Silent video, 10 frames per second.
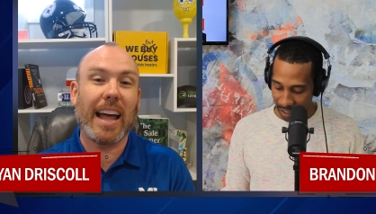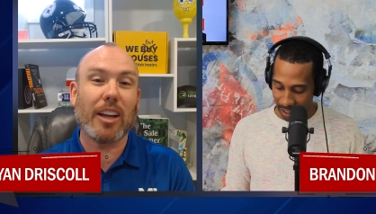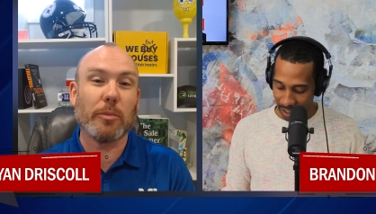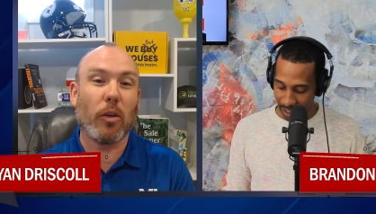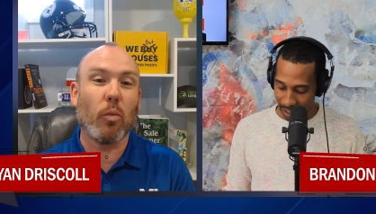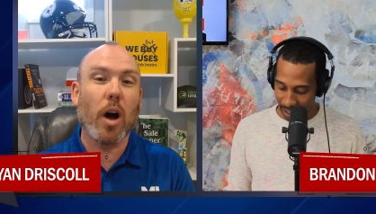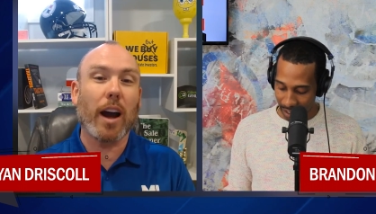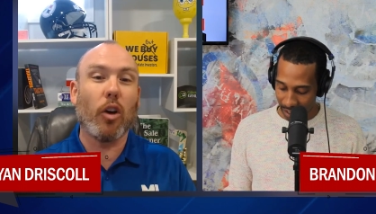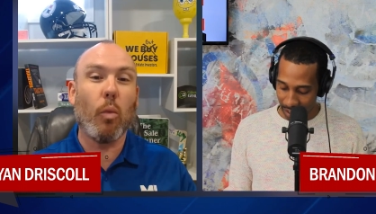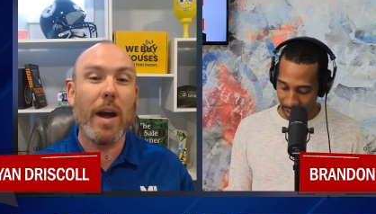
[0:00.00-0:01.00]
Speaker 1: allows me to
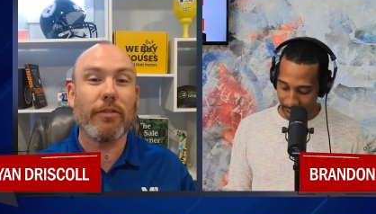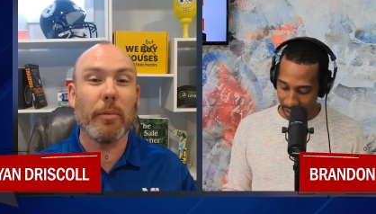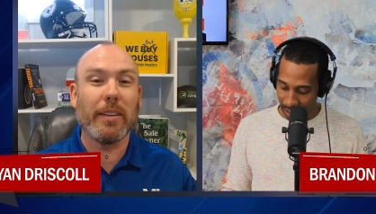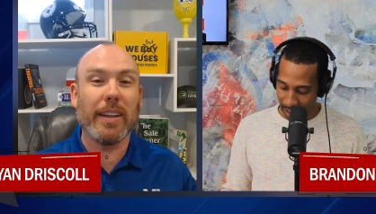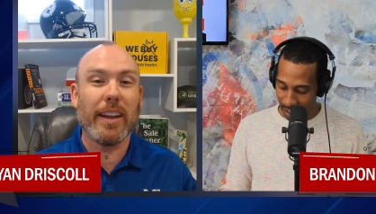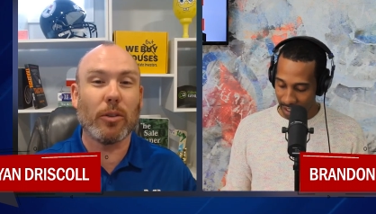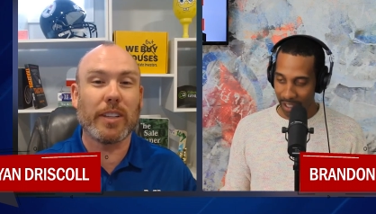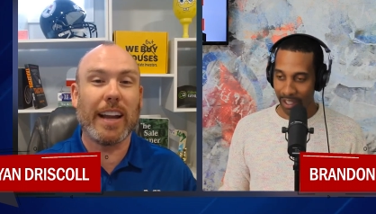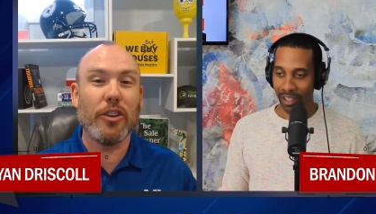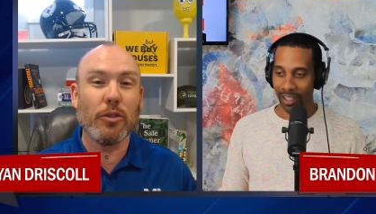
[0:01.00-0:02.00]
walk away from the
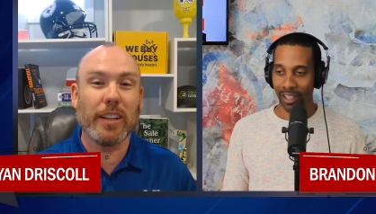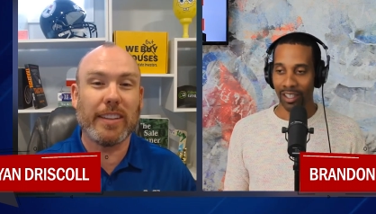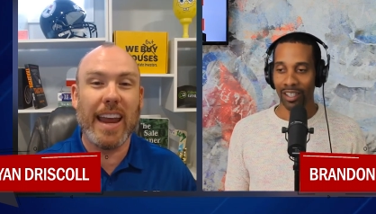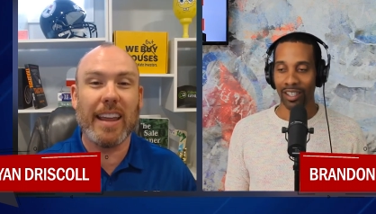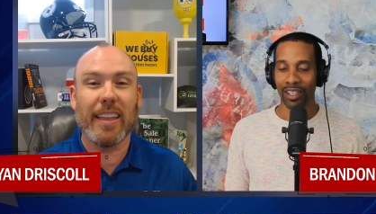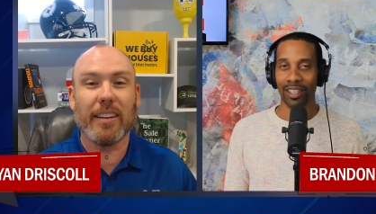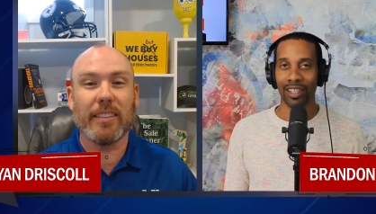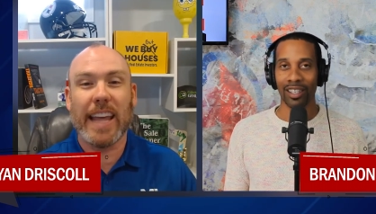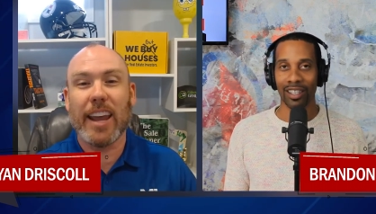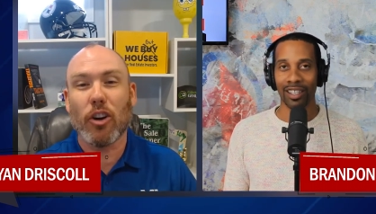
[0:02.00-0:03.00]
deals that I used to take that
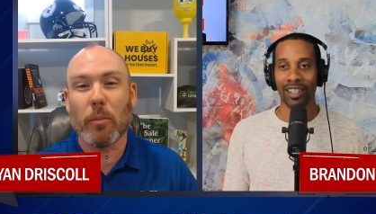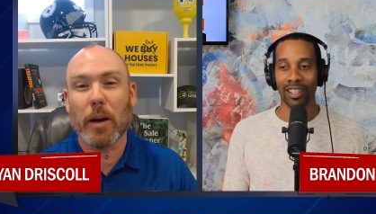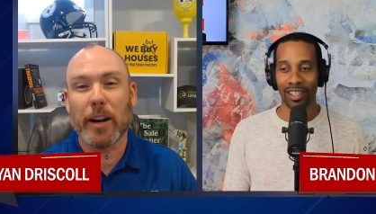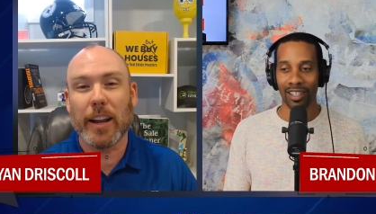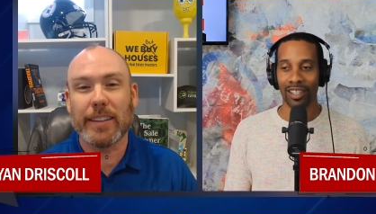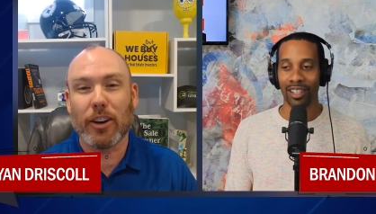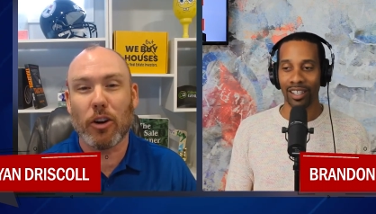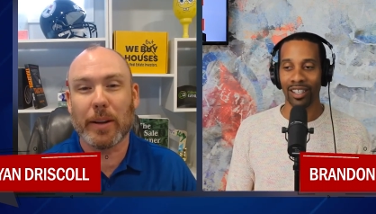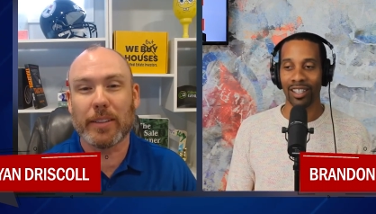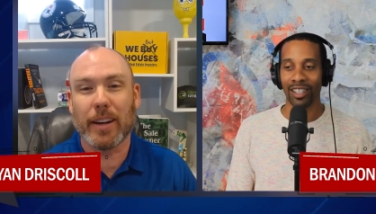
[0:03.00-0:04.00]
take all my money and
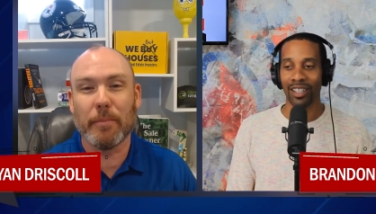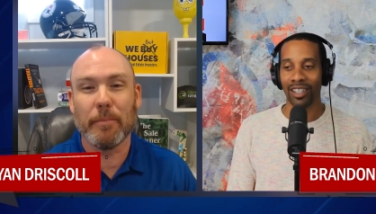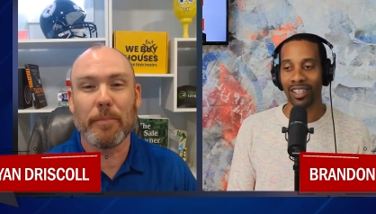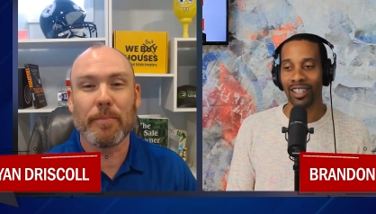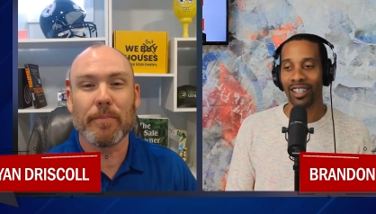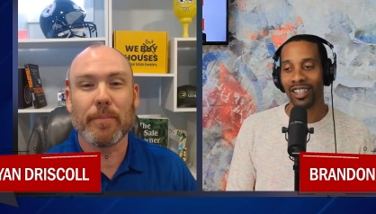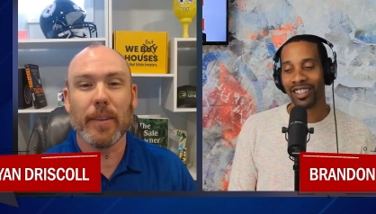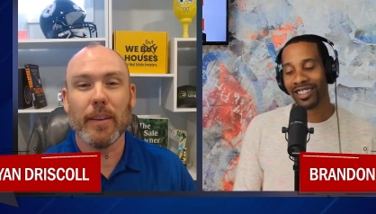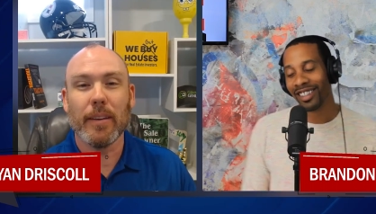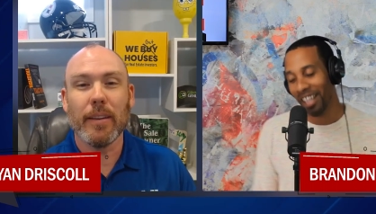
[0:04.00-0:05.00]
take all my time.
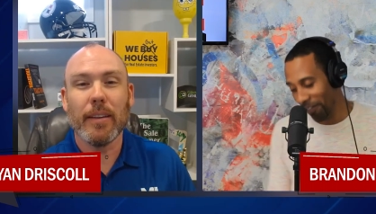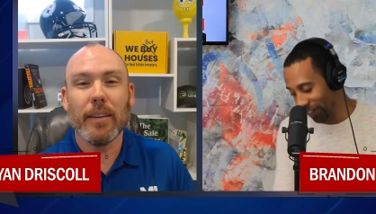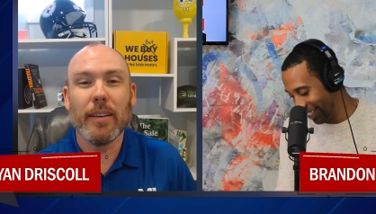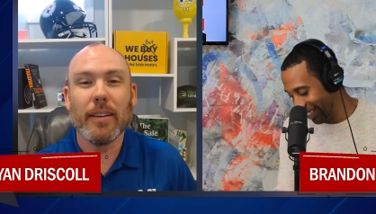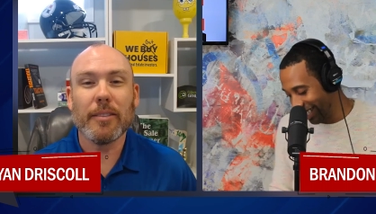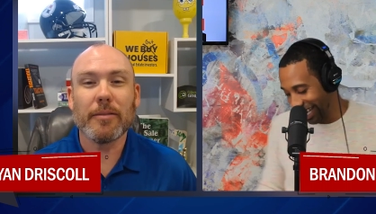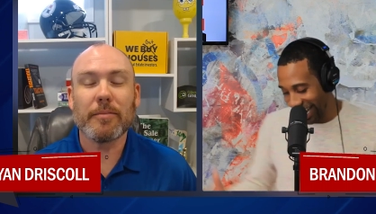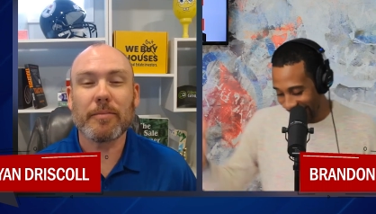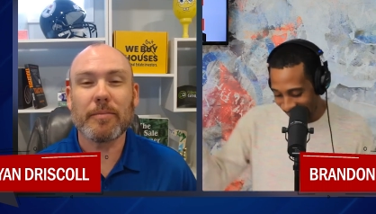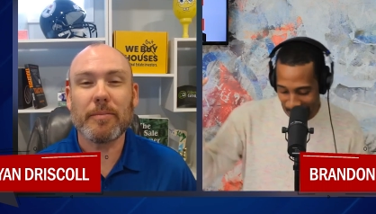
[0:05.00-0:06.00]
Speaker 2: Love it. Look,
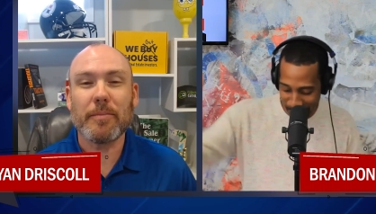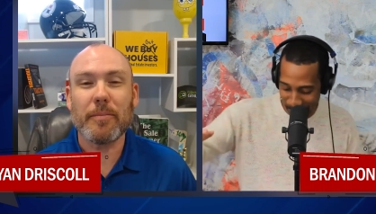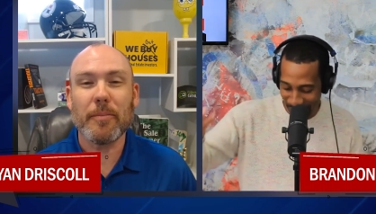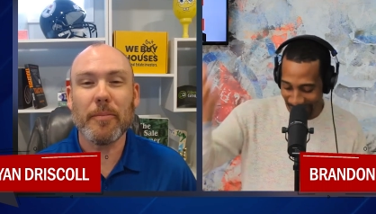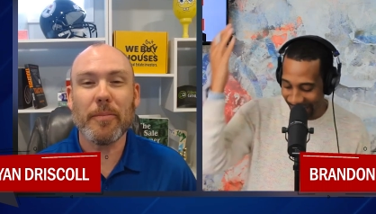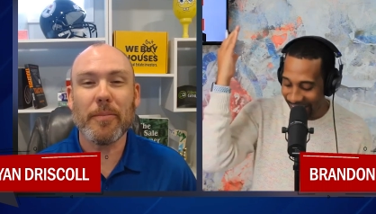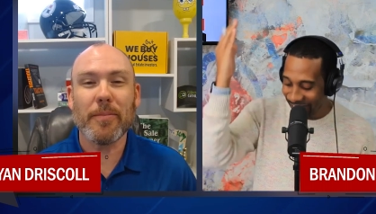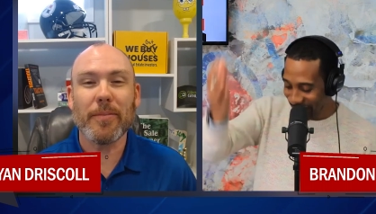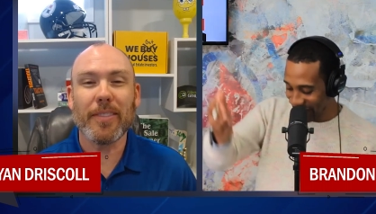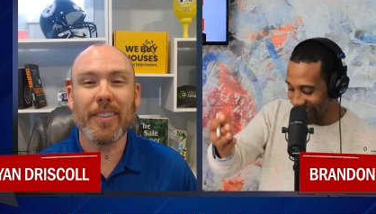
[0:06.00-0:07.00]
I got the book.
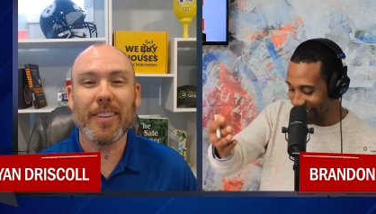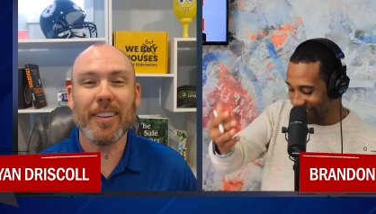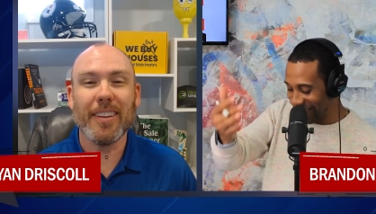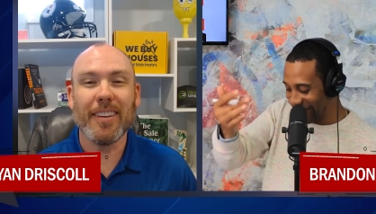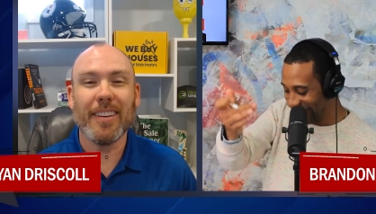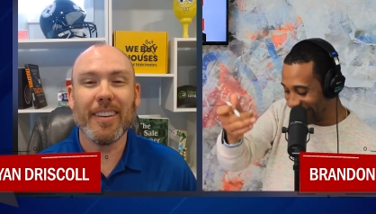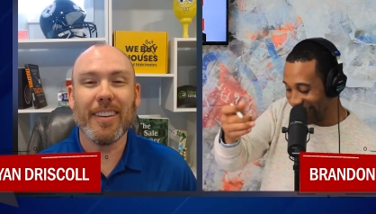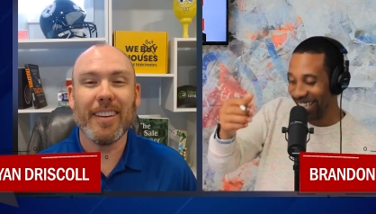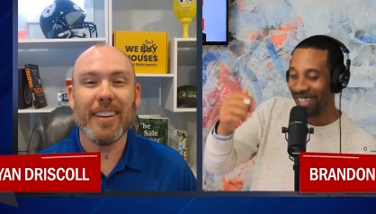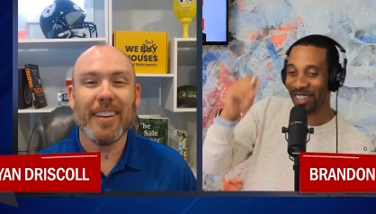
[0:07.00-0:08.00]
Haven't read the whole
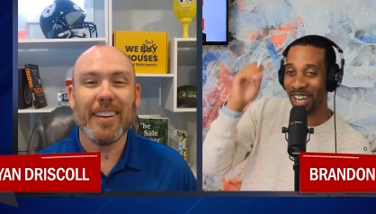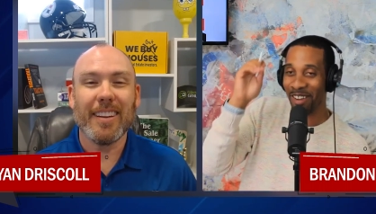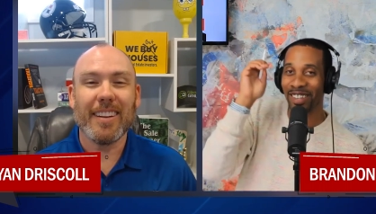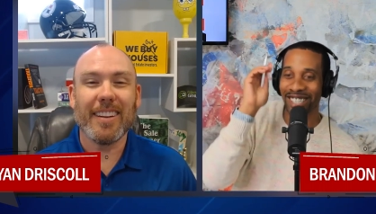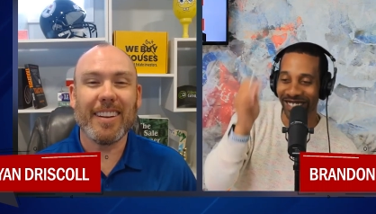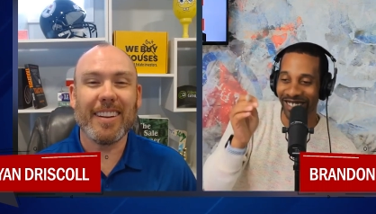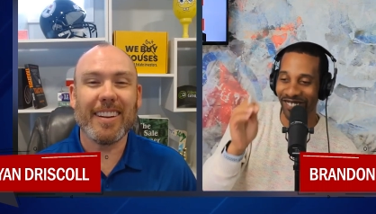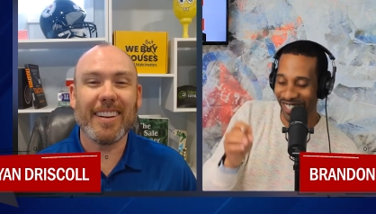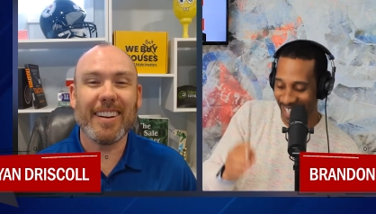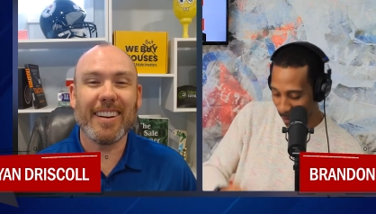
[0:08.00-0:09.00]
thing, but I'm going to look
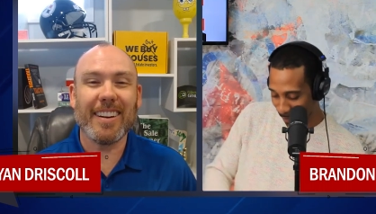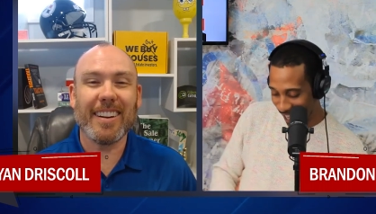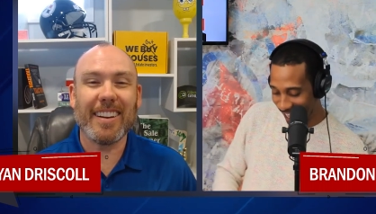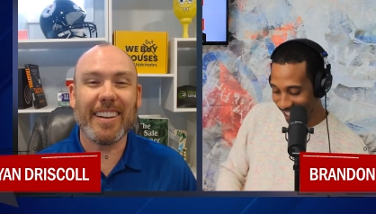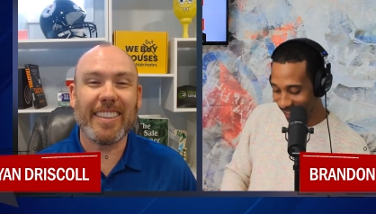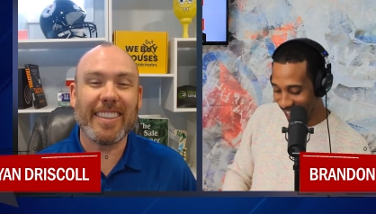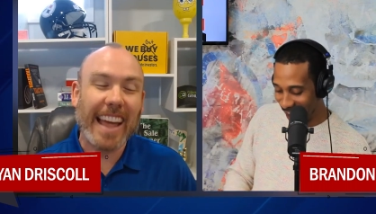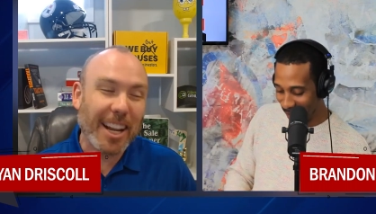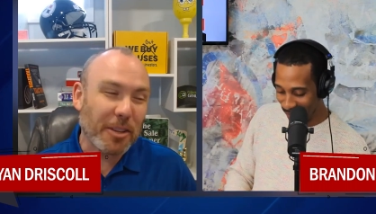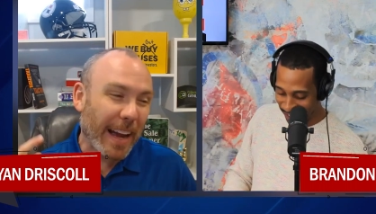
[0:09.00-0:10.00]
for that page, man.
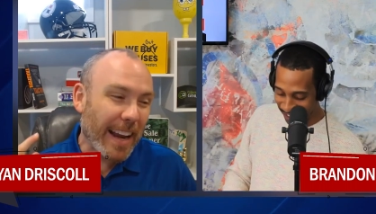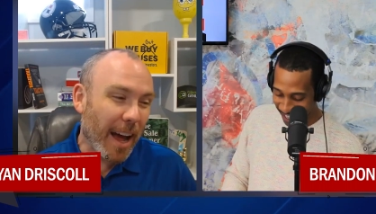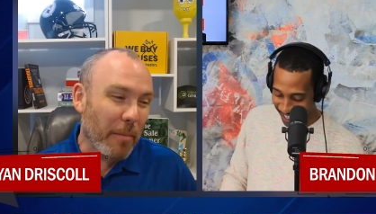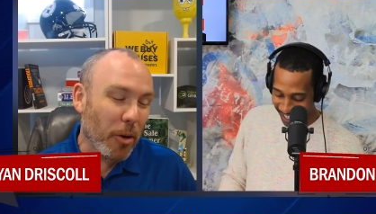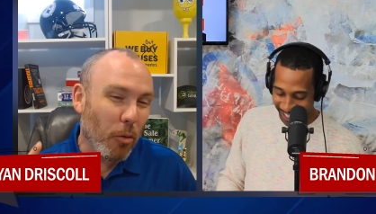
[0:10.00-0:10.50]
I- that is my number